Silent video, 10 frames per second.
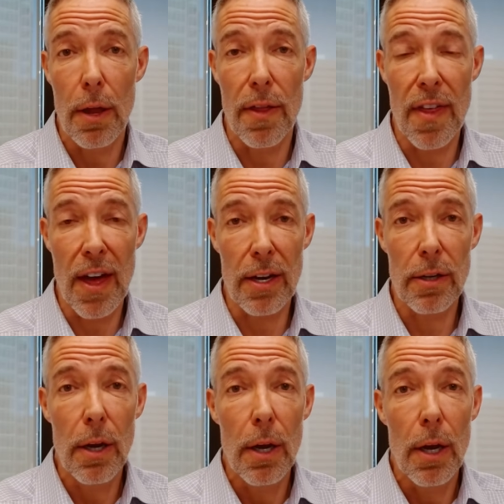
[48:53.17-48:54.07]

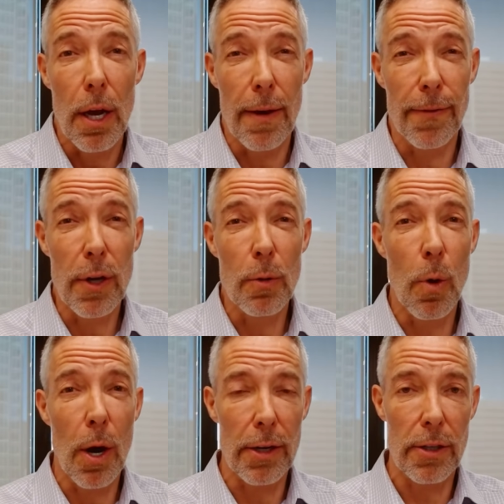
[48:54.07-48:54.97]
that if you
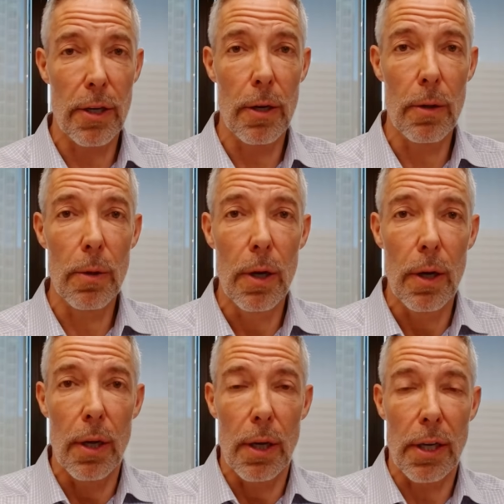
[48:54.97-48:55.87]
want to
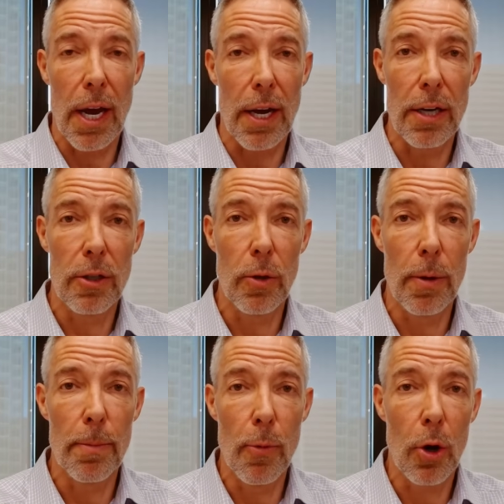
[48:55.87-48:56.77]
get into
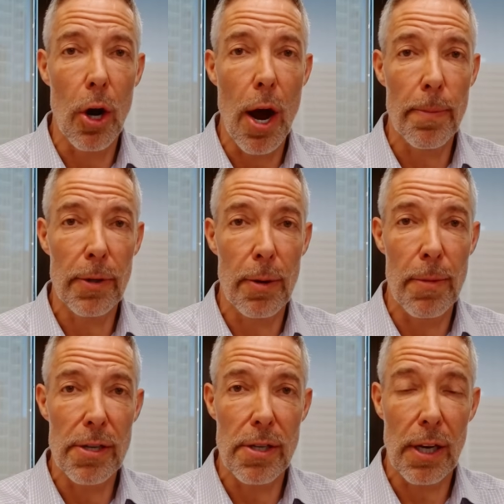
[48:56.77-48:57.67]
a more
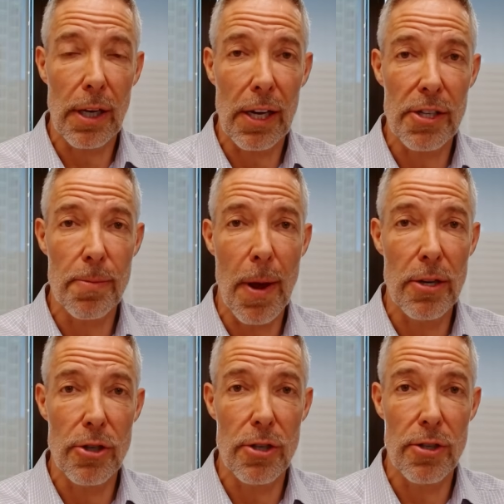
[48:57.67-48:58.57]
optimistic
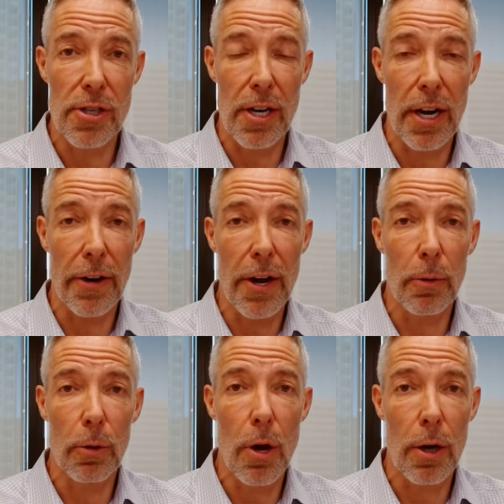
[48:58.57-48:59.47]
expansion scenario
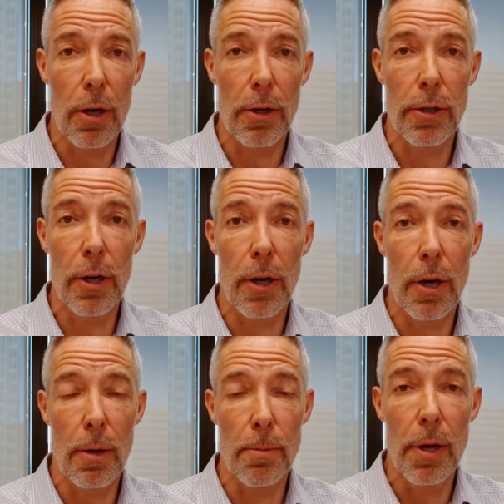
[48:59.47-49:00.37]
longer
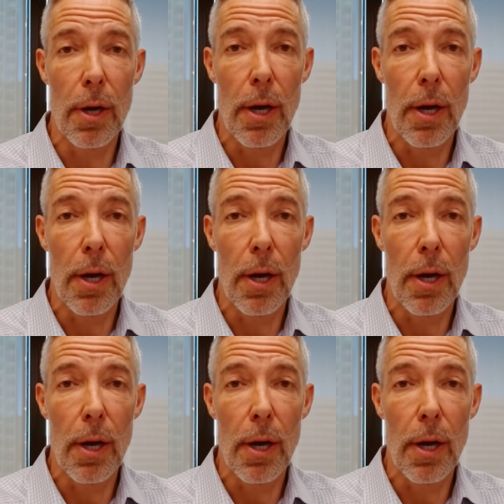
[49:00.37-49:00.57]
term,